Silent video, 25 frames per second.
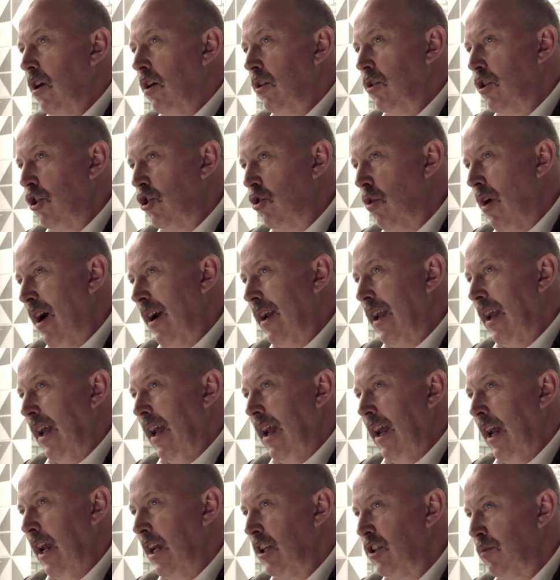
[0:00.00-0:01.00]
The drug
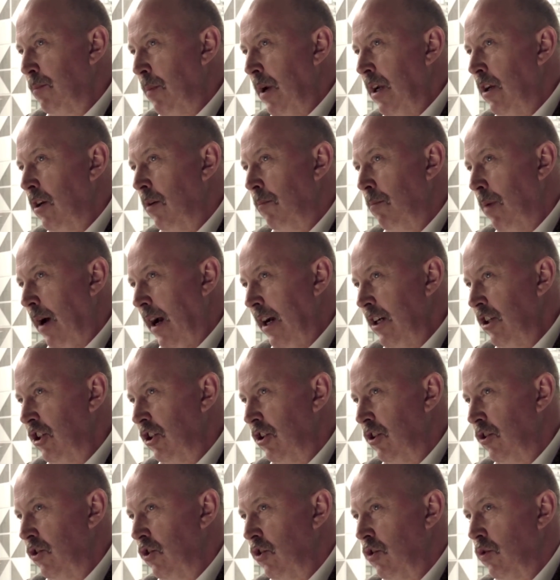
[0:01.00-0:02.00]
has been in
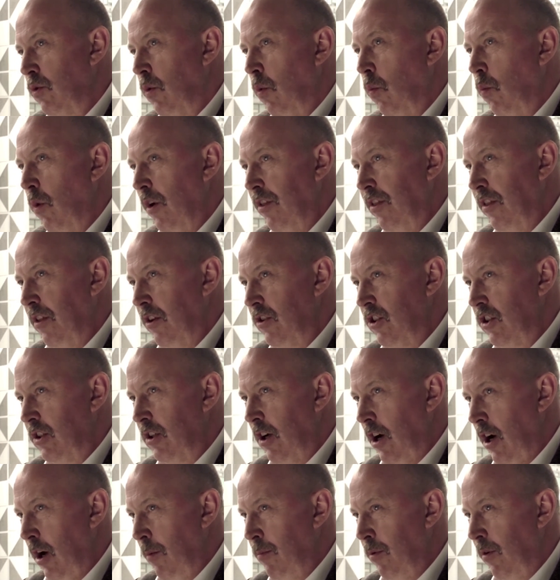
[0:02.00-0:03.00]
patients with this
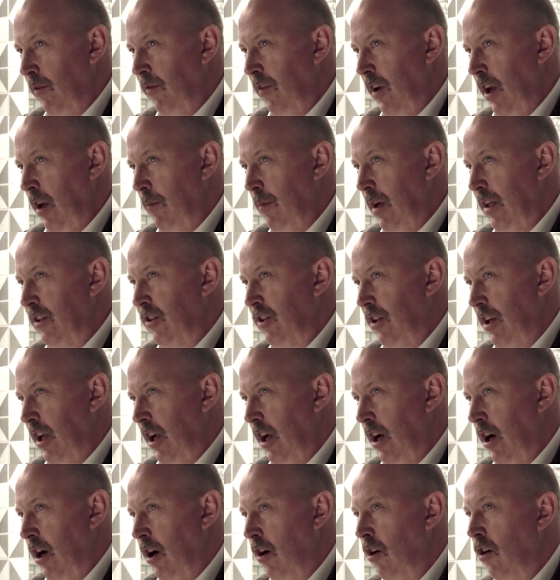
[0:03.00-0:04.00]
type of MS
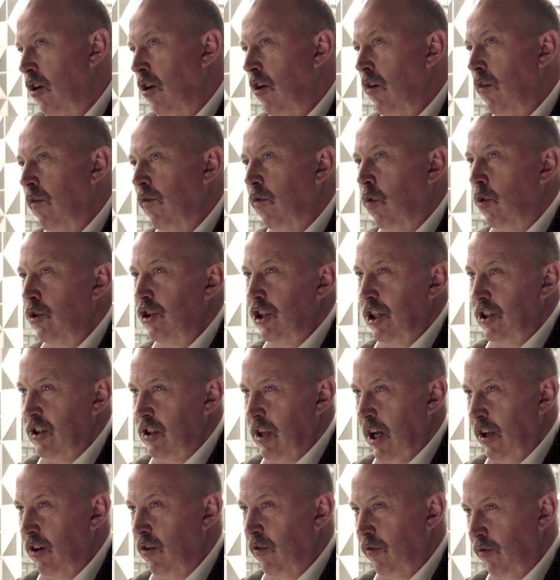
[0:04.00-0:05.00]
now for just
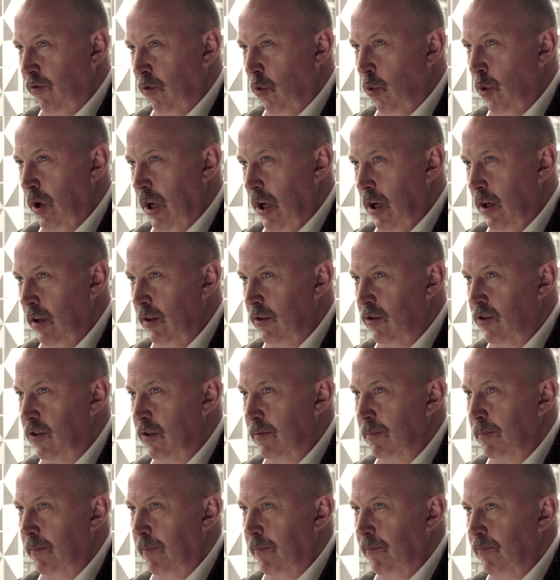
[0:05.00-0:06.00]
under 4 years.
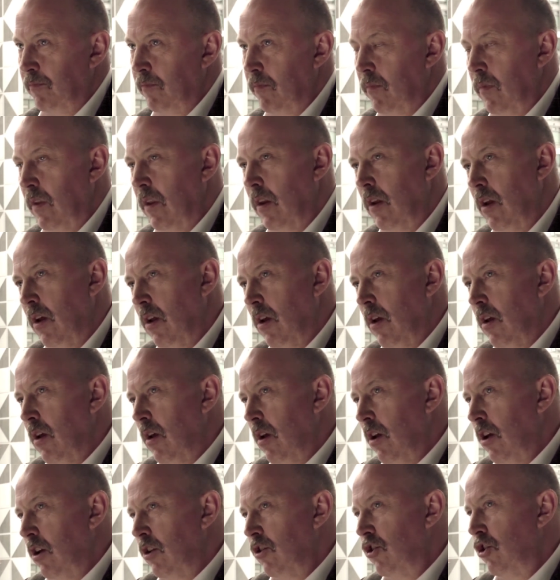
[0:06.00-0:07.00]

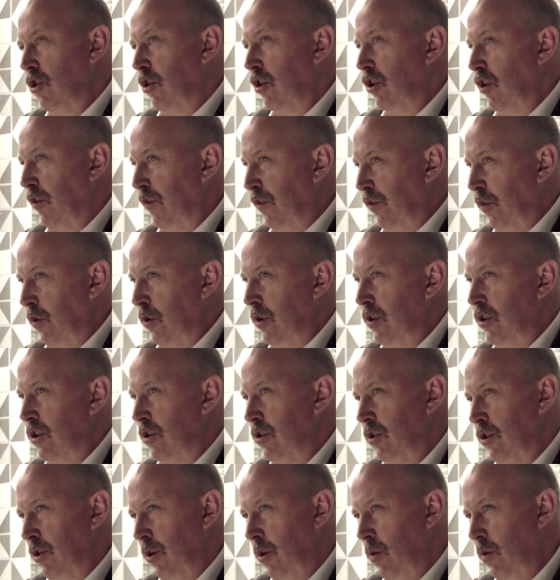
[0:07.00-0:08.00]
During the
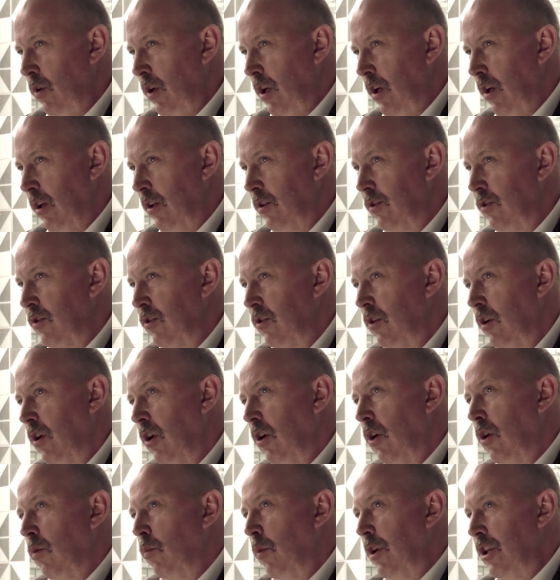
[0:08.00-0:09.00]
first 2 years,
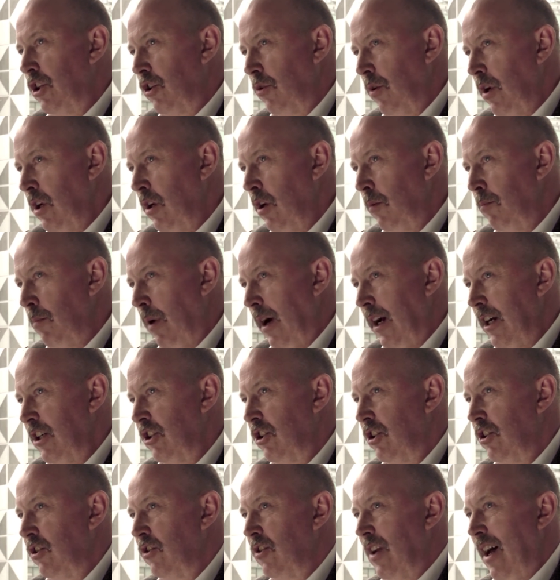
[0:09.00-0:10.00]
we treated
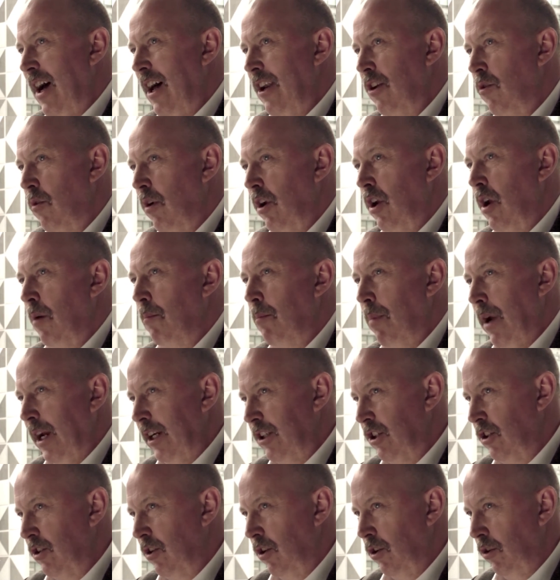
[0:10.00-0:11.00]
patients under a
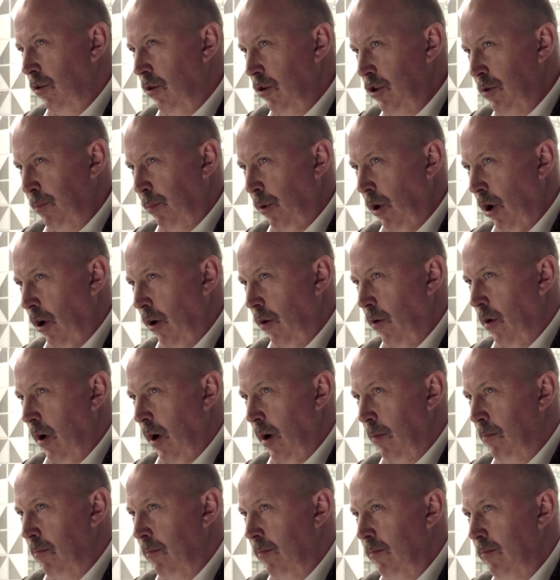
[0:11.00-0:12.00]
compassionate use
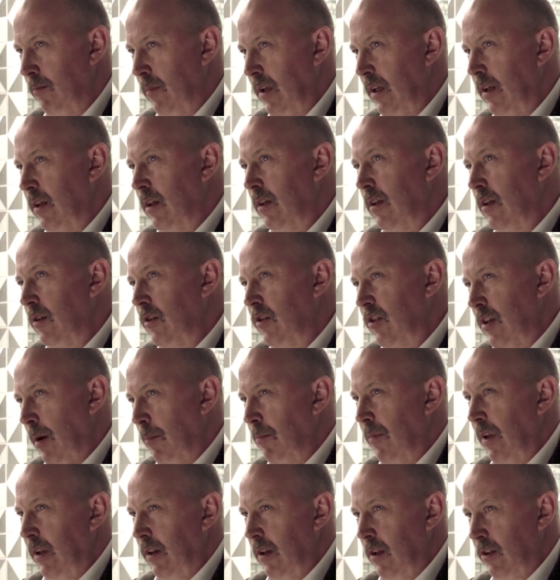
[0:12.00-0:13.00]
program,
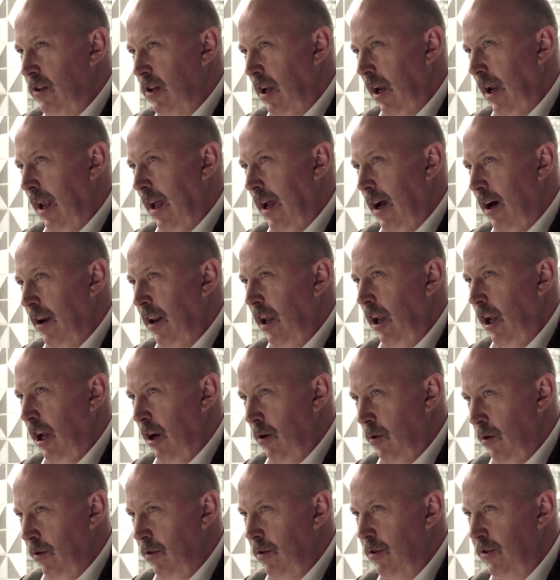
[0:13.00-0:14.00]
something that's allowed
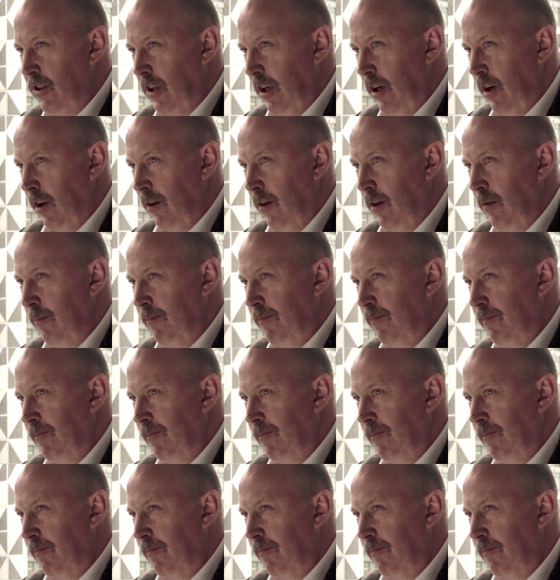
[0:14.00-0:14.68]
here in New Zealand.